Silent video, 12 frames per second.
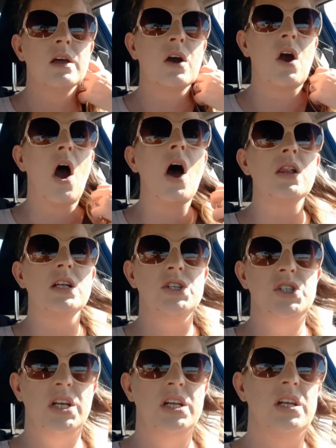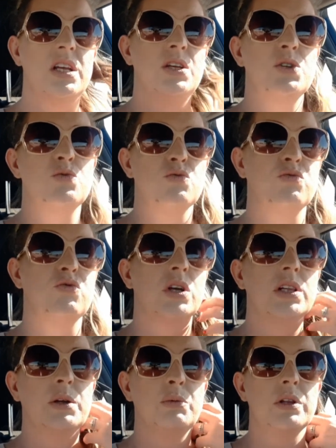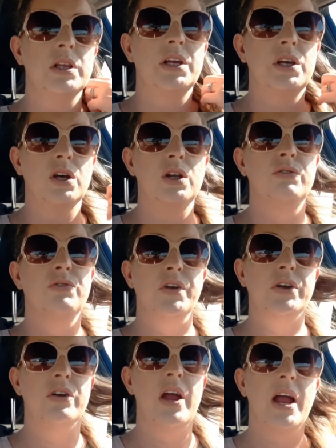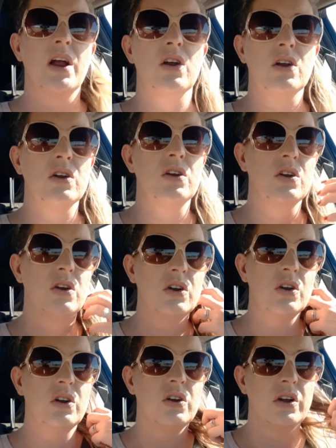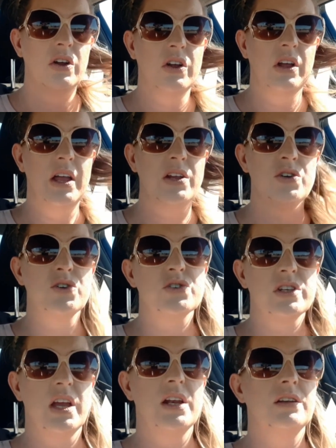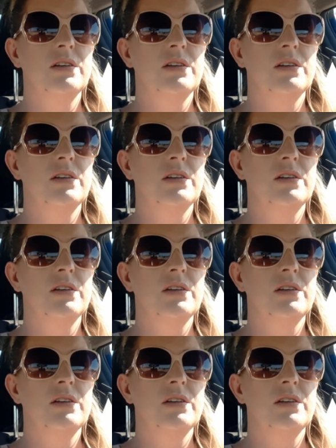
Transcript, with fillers: Collagen is really, really good for your hair in your skin.